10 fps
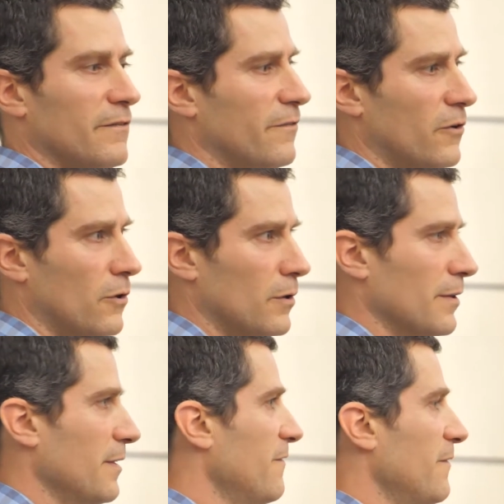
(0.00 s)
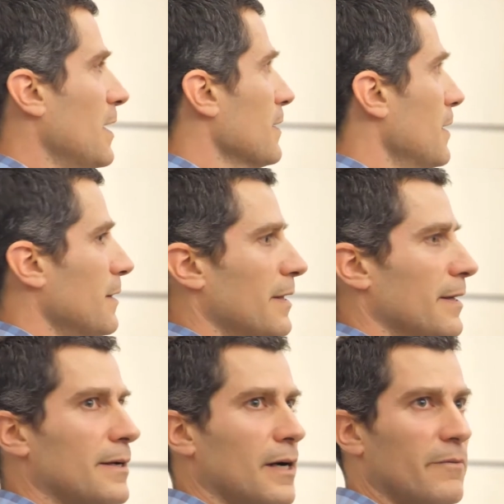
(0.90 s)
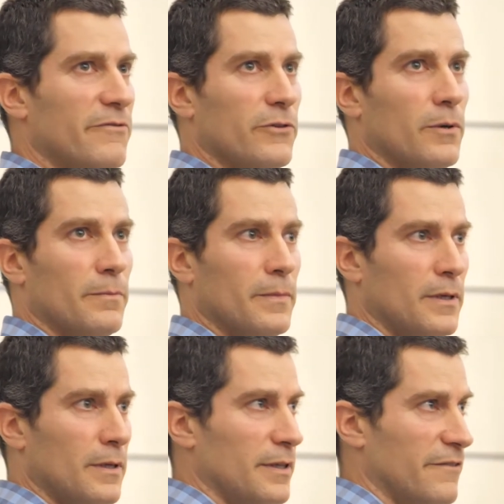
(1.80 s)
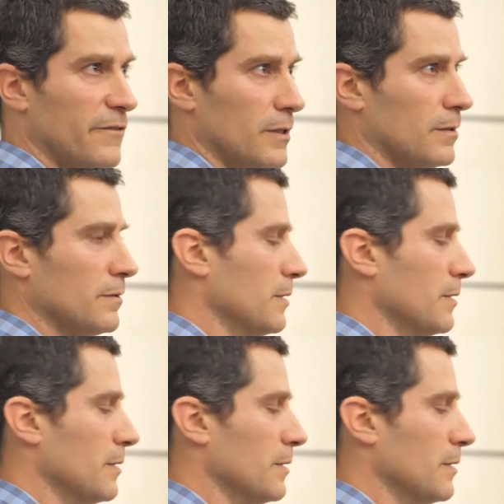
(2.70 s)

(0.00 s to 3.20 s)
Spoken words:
for the fact that they come from different